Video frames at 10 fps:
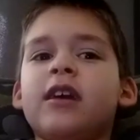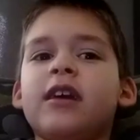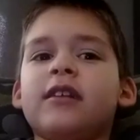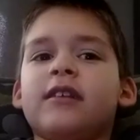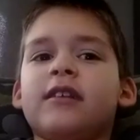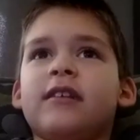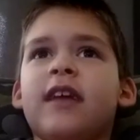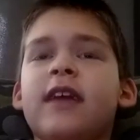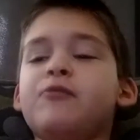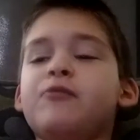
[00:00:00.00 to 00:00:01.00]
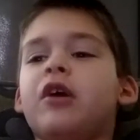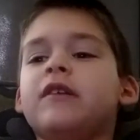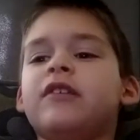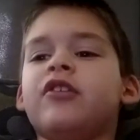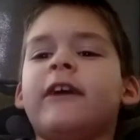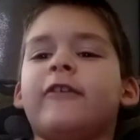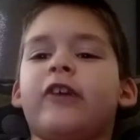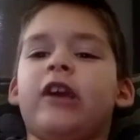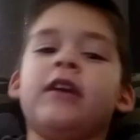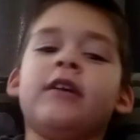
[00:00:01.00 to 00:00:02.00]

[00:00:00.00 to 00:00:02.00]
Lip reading: its name was Larry.